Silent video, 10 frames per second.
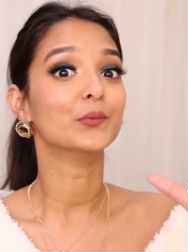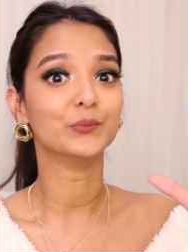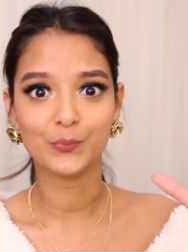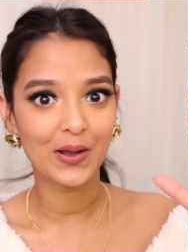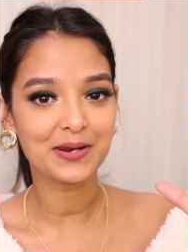
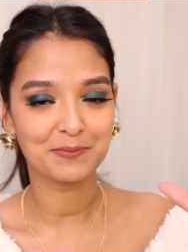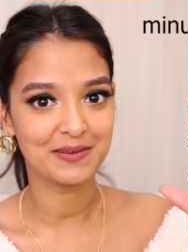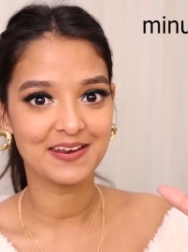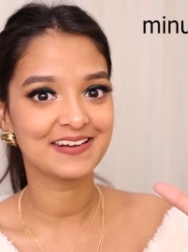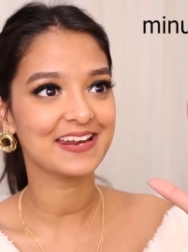wait a
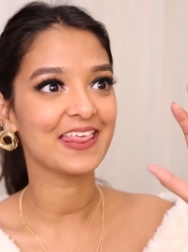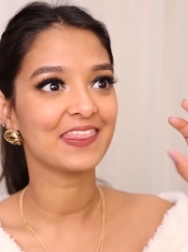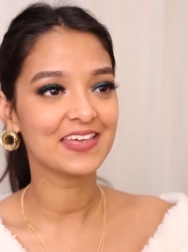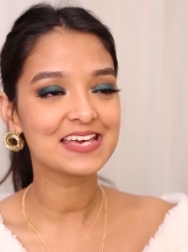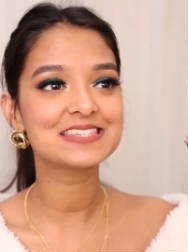minute.
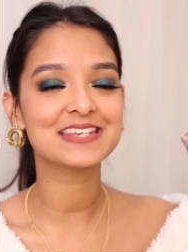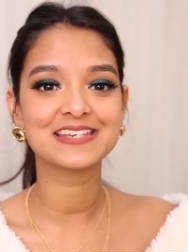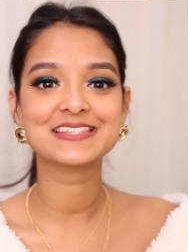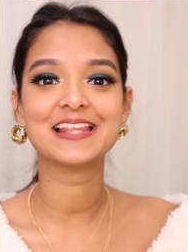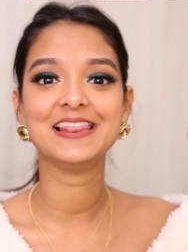This
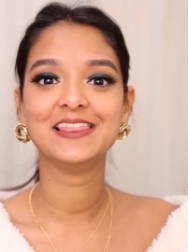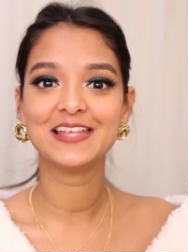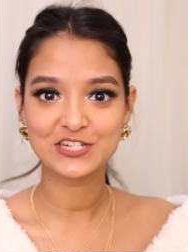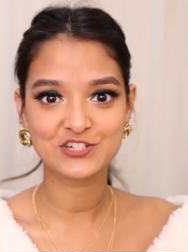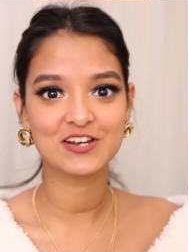is
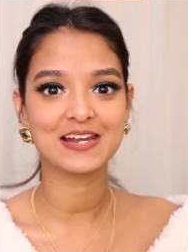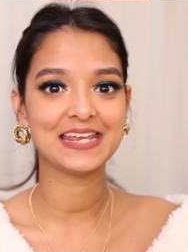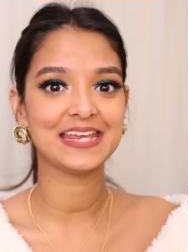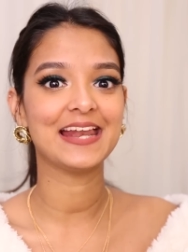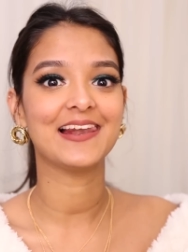
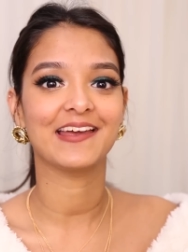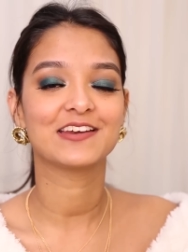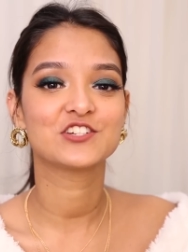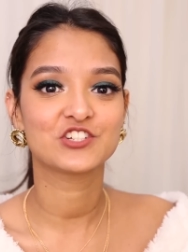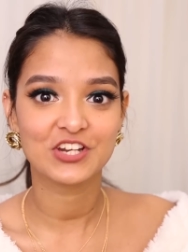literally
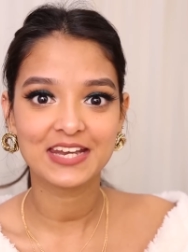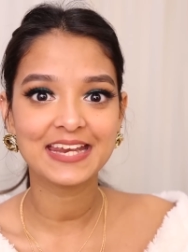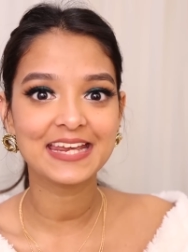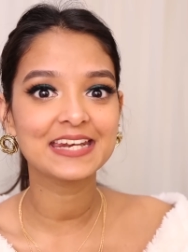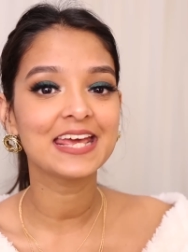like
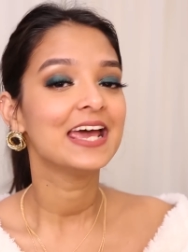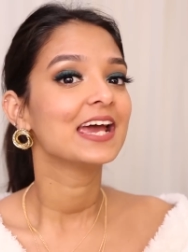Shein.